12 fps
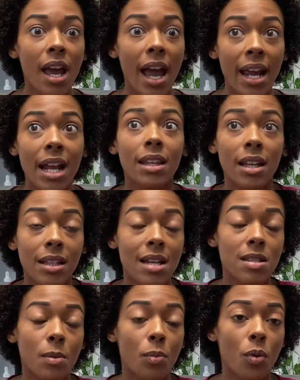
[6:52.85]
and I think
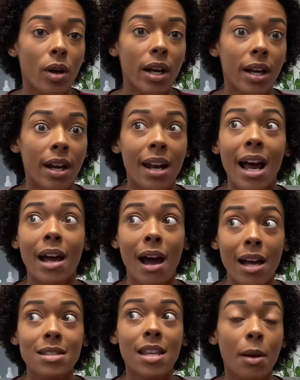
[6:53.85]
that's important, and
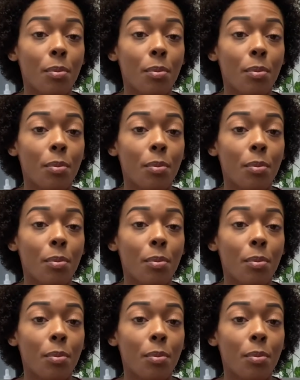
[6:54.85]
I take